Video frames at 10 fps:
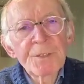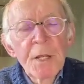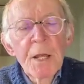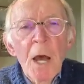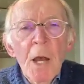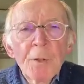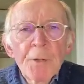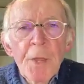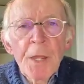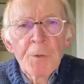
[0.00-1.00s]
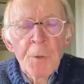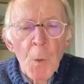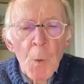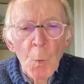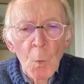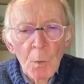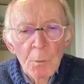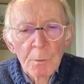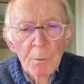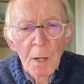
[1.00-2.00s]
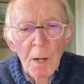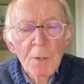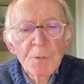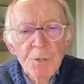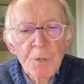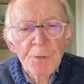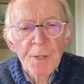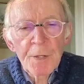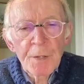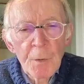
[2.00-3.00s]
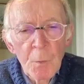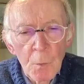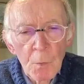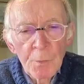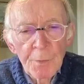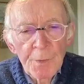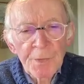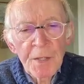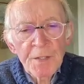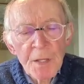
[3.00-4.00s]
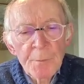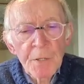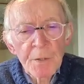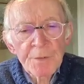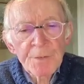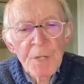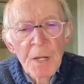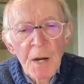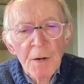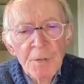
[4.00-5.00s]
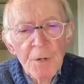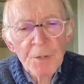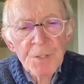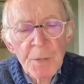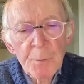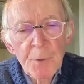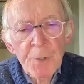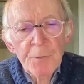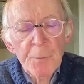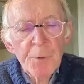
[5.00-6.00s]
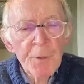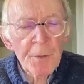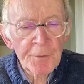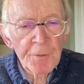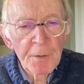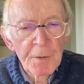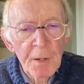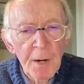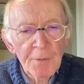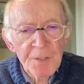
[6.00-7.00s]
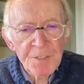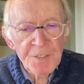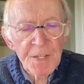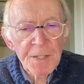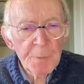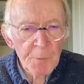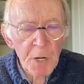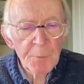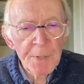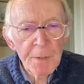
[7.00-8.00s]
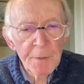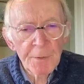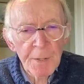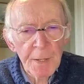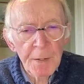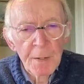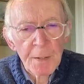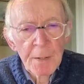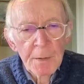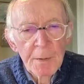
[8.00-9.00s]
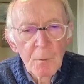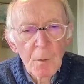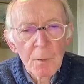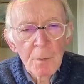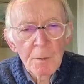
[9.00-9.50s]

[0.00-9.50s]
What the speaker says: this: how do they know? How do they know that these immigrants are crossing the border from the north? Are they seeing them coming, or are they what?